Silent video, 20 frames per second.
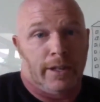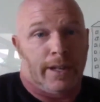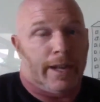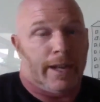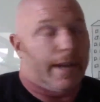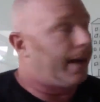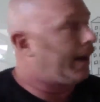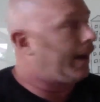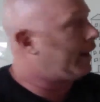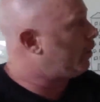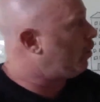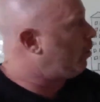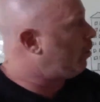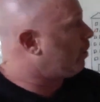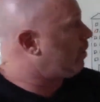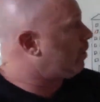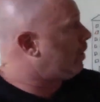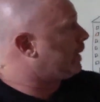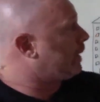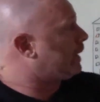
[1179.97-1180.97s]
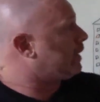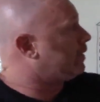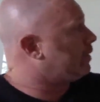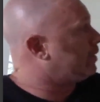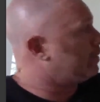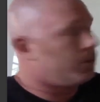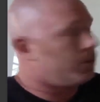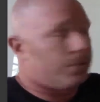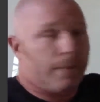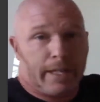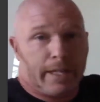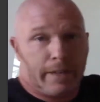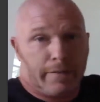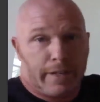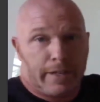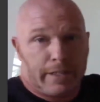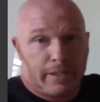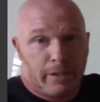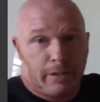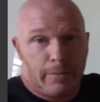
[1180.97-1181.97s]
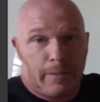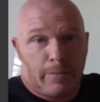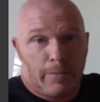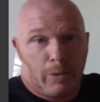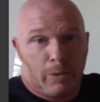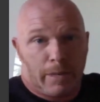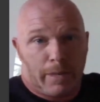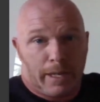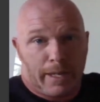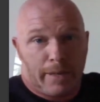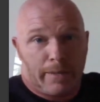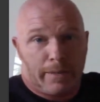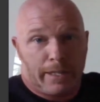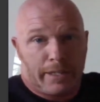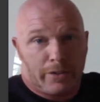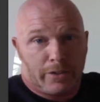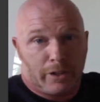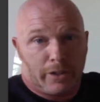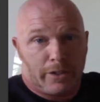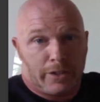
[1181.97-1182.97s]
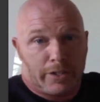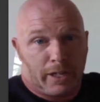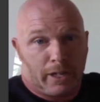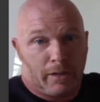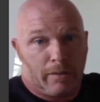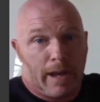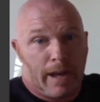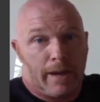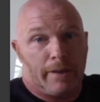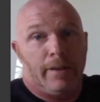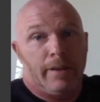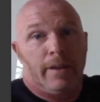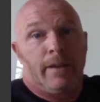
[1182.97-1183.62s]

Or what we can do is we can invest a little bit more money, we can turn this thing around,